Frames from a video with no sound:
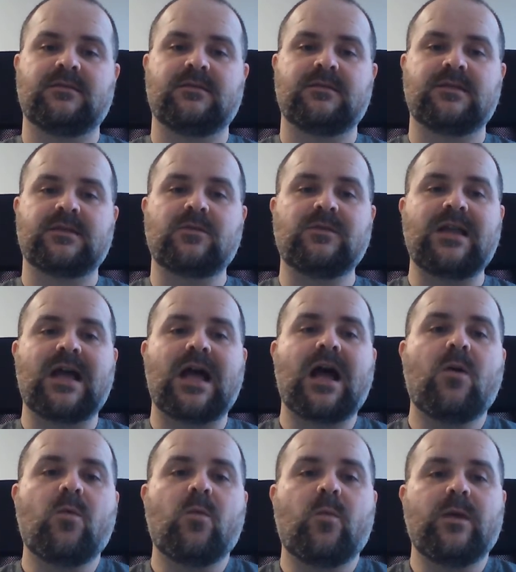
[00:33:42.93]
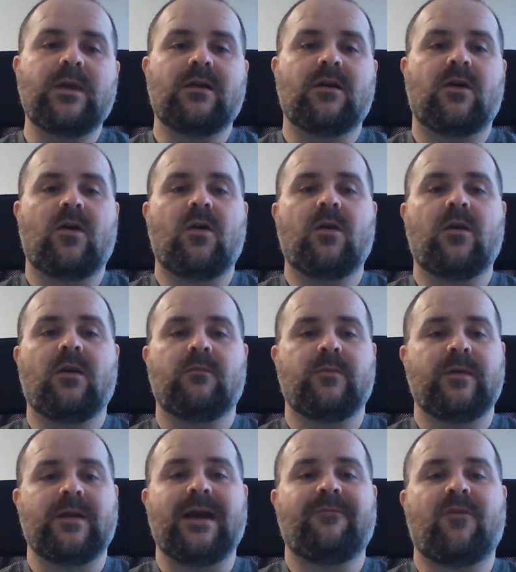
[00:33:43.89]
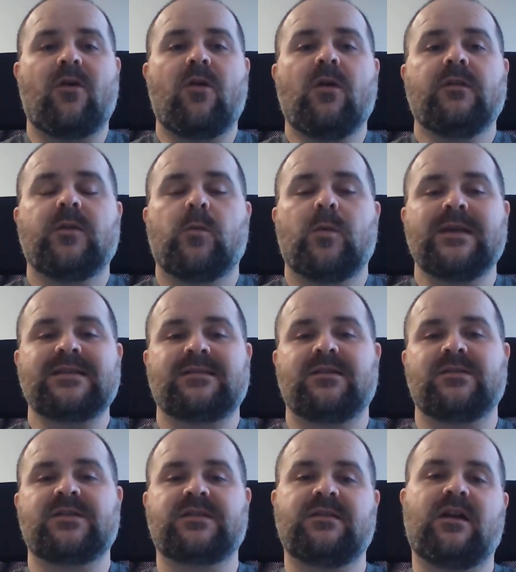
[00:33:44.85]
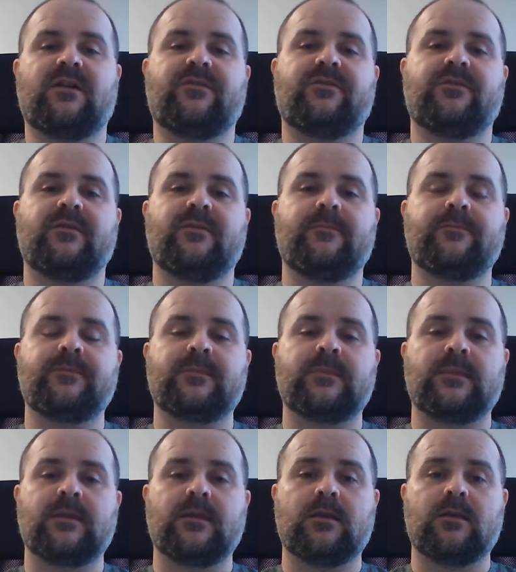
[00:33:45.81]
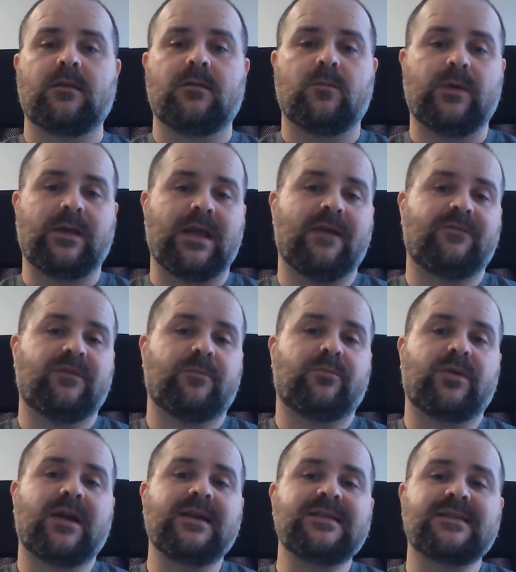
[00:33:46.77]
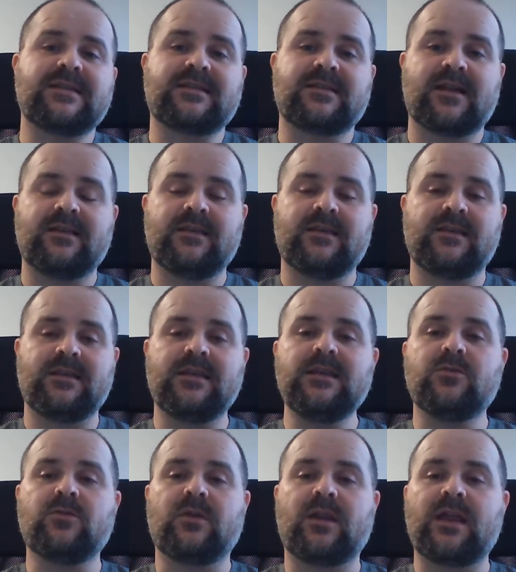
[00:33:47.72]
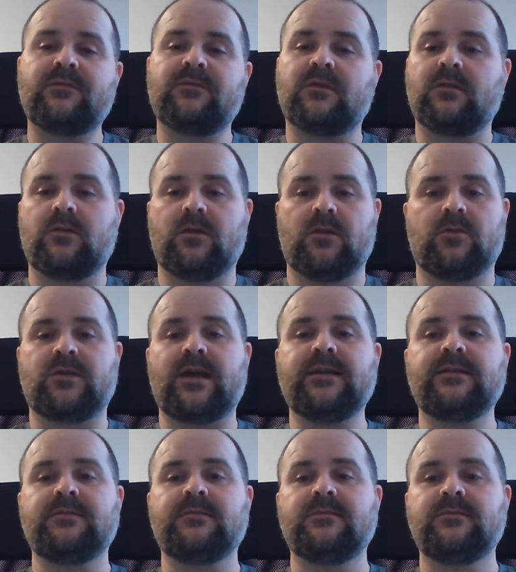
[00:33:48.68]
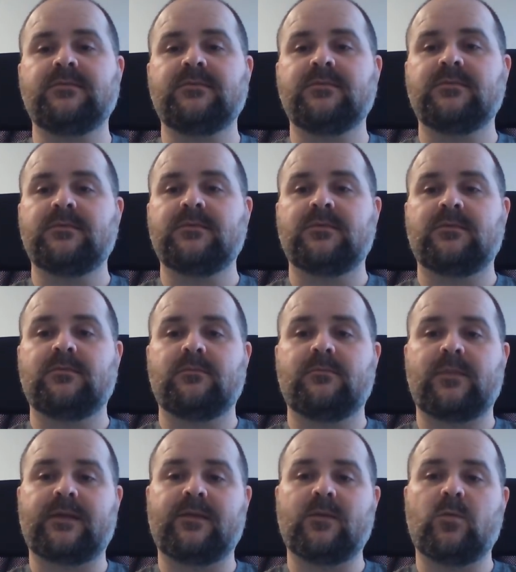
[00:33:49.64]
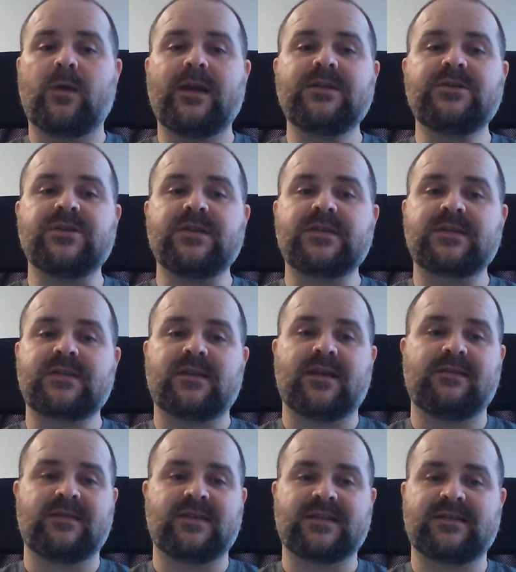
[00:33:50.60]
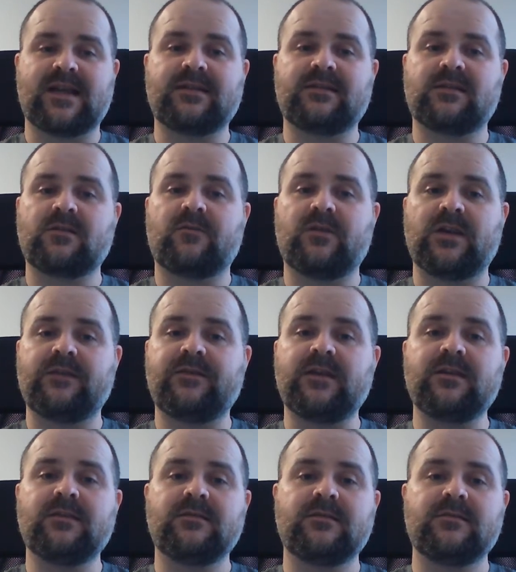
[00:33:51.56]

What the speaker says: So now we have all the Western stuff. We have the prices at the EU level, all right, but the wages and the standard of living,